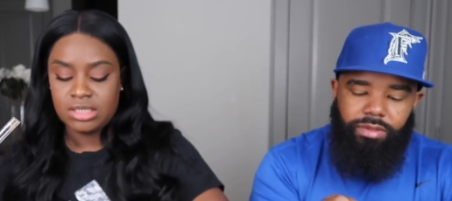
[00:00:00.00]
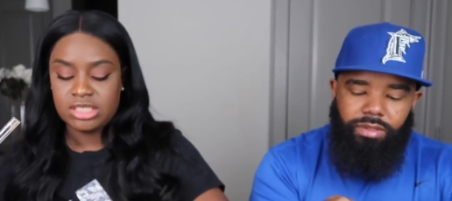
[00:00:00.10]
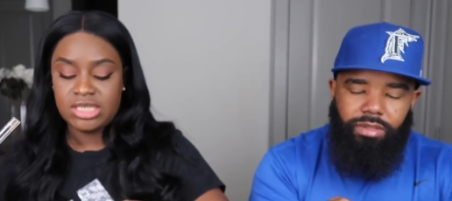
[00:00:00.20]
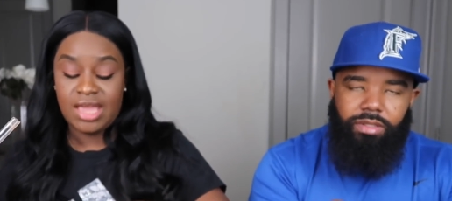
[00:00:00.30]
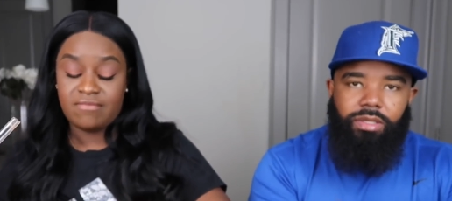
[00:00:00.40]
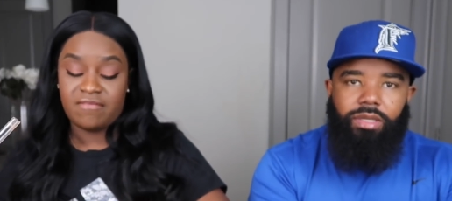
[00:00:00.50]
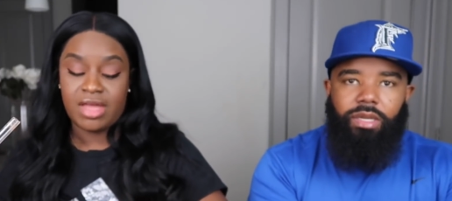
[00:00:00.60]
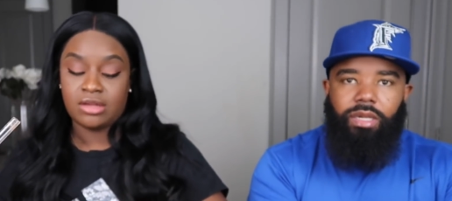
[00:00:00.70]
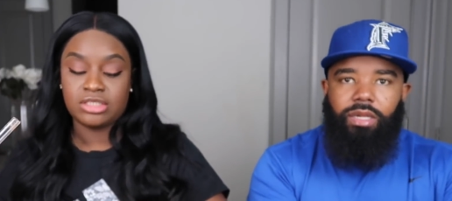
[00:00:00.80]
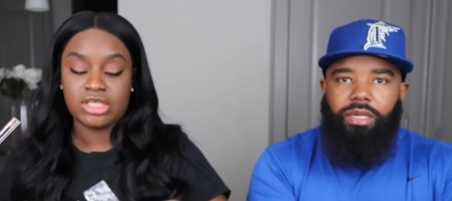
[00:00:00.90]
Speaker 1: She haven't
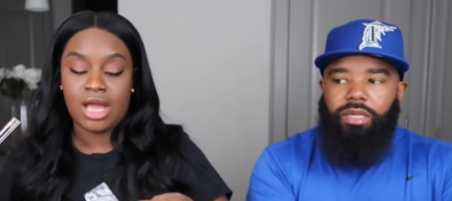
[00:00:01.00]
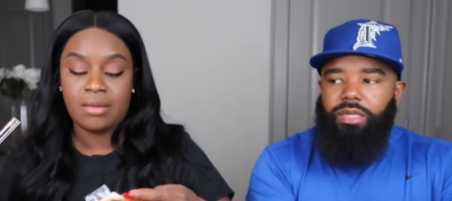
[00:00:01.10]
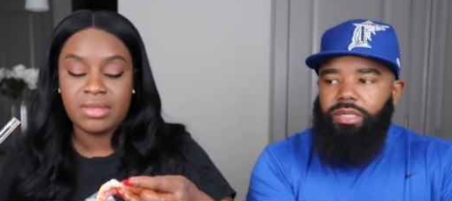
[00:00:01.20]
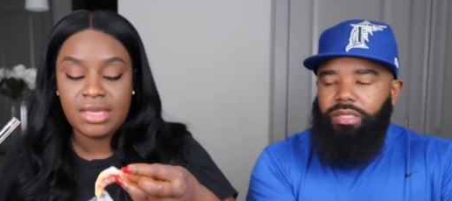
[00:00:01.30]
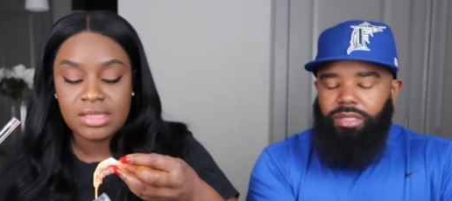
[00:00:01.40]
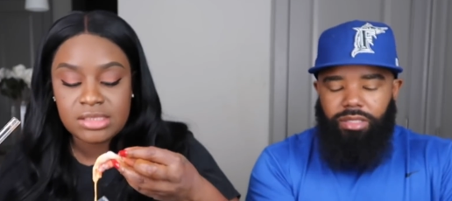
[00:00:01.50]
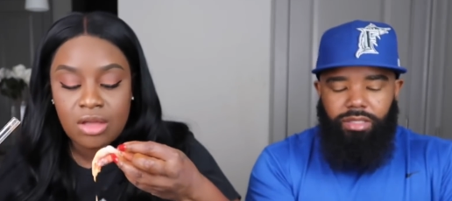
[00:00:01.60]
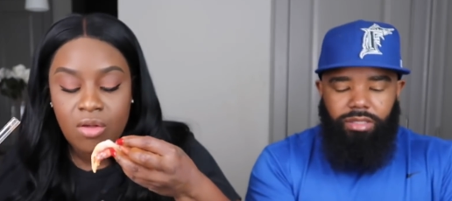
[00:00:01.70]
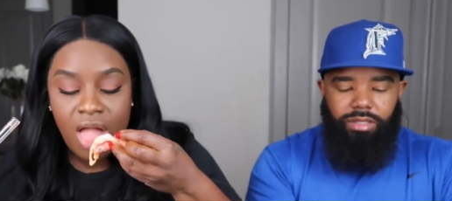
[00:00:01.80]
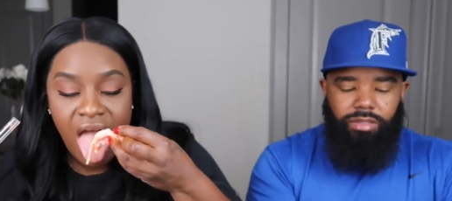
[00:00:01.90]
found a job yet,
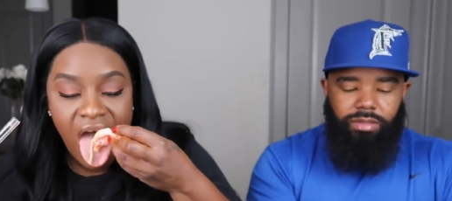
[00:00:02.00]
so